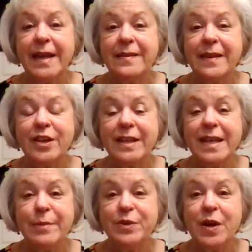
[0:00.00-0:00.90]
guess I could
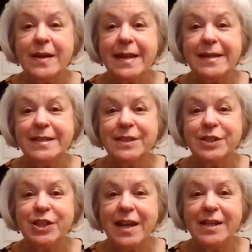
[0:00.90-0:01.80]
keep talking until
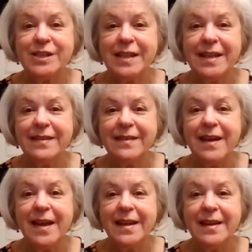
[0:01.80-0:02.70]
she actually gets
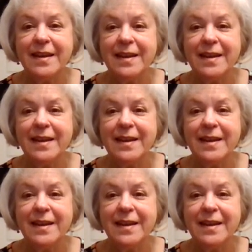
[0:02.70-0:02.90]
on.